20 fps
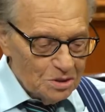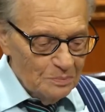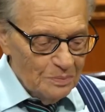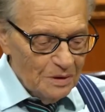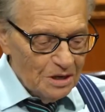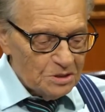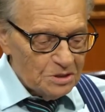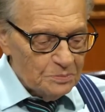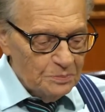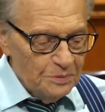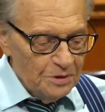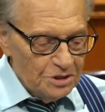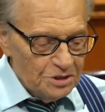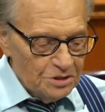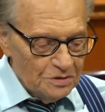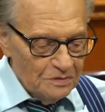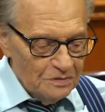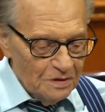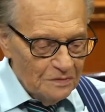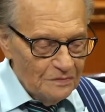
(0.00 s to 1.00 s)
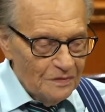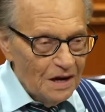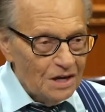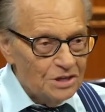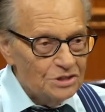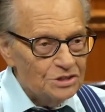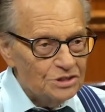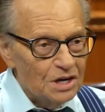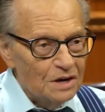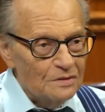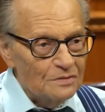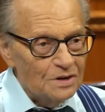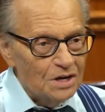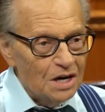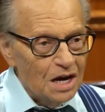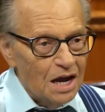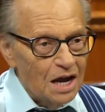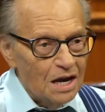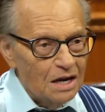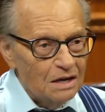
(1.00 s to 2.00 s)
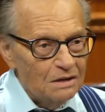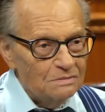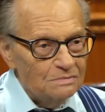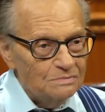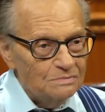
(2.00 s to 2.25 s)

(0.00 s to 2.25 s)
the best piece of advice you ever got?